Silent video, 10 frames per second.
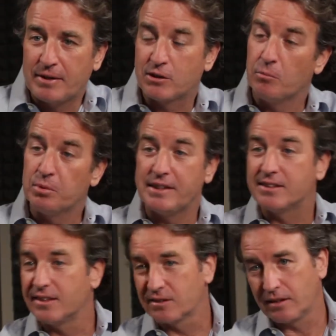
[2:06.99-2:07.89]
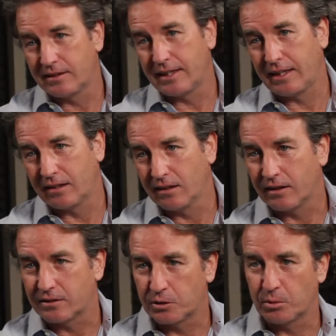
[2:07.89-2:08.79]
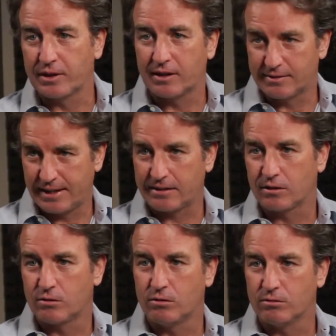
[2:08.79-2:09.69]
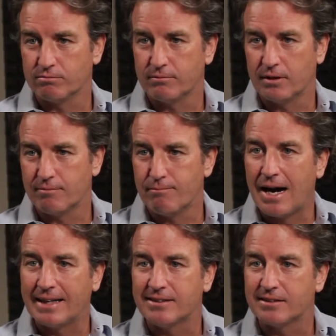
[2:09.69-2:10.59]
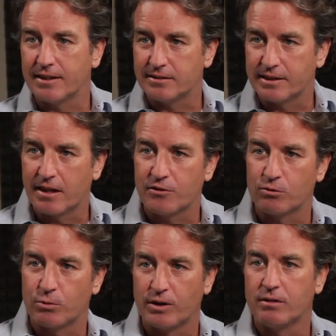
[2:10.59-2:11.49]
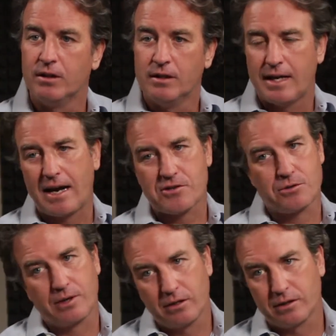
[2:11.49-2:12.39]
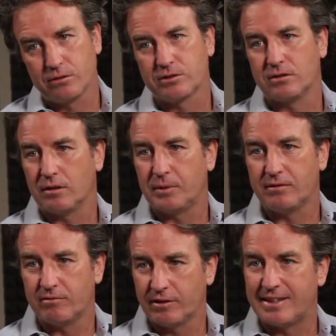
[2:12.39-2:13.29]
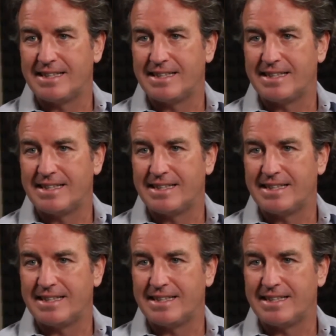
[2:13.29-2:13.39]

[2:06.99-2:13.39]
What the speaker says: makes complete sense on the data analytics. You're bringing a technical mindset together with actuarials and very